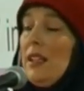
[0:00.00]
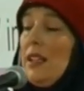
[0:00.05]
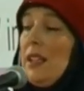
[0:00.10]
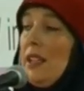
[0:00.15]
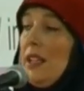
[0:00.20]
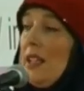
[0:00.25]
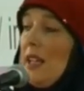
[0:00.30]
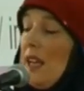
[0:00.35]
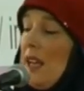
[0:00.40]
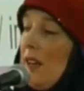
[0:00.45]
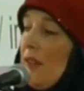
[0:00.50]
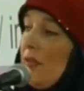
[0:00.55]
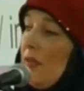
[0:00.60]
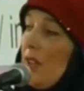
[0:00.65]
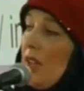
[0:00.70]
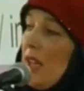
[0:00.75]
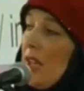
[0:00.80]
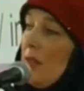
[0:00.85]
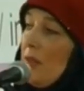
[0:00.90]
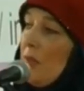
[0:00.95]
the
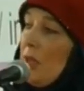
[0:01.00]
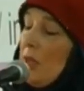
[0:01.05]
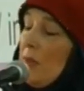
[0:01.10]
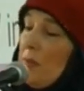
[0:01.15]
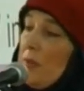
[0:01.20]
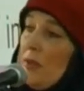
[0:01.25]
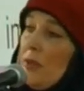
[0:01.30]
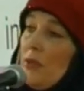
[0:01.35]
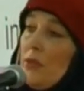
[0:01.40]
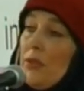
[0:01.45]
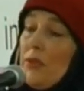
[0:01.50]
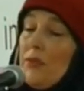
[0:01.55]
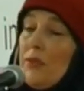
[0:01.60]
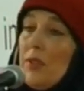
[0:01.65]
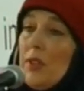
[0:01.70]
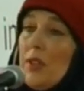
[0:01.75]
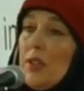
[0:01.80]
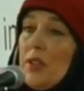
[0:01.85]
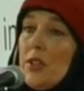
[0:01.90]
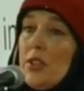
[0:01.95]
Afghan people
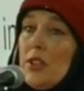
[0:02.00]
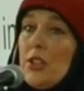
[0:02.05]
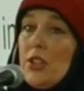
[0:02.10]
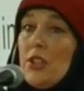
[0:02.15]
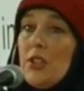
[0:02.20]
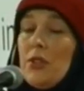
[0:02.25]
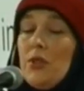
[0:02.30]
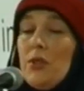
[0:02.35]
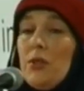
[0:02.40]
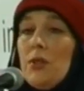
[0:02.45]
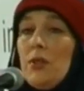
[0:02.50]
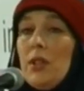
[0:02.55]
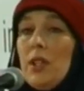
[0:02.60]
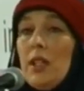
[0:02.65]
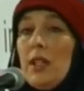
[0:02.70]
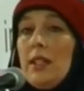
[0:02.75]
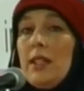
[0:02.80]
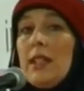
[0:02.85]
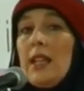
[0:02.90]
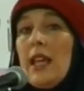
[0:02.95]
referred to
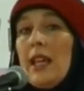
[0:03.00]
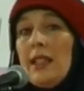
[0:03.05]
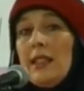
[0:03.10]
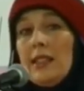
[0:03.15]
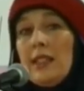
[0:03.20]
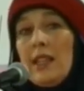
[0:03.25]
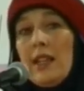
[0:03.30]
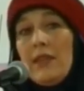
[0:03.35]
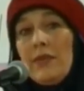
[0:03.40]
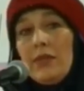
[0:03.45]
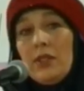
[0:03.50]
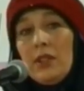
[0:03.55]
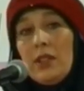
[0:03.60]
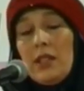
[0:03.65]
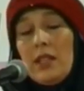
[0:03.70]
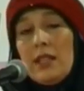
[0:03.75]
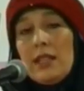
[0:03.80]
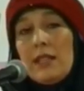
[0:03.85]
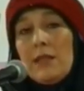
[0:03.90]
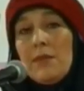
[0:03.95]

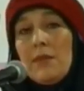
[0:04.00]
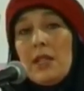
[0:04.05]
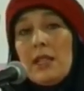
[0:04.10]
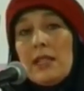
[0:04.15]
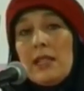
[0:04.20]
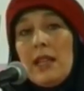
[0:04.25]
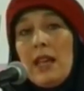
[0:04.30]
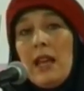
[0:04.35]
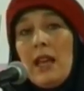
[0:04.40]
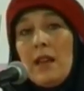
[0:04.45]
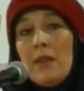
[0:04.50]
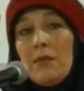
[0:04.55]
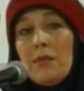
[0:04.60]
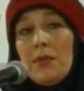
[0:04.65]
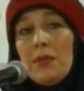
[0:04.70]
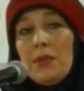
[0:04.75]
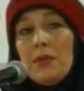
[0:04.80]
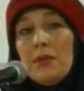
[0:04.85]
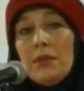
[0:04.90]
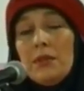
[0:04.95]
9/11 as a mishap.
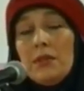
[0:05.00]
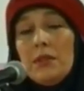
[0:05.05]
